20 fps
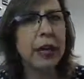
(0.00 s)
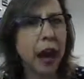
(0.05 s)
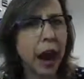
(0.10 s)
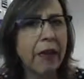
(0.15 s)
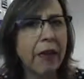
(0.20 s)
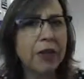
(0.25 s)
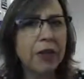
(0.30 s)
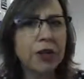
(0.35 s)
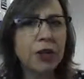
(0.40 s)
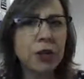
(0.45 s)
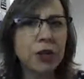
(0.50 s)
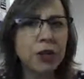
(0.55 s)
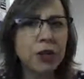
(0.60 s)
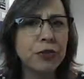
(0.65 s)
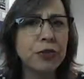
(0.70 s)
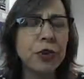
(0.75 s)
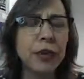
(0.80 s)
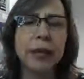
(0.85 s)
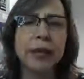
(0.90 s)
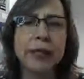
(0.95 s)
And this goes
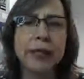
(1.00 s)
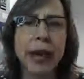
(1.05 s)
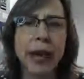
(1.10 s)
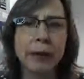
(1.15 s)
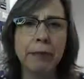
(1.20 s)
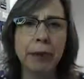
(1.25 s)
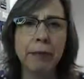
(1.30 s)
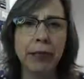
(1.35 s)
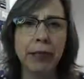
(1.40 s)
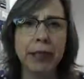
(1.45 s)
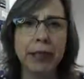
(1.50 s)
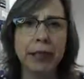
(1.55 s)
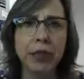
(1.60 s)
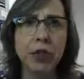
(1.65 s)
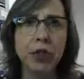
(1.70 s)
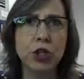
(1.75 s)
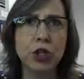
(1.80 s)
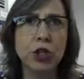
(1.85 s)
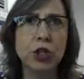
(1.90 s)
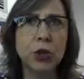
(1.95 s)
for the retirement
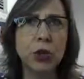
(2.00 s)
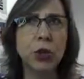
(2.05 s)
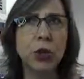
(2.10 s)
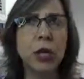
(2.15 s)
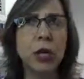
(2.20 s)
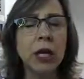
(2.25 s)
plans too.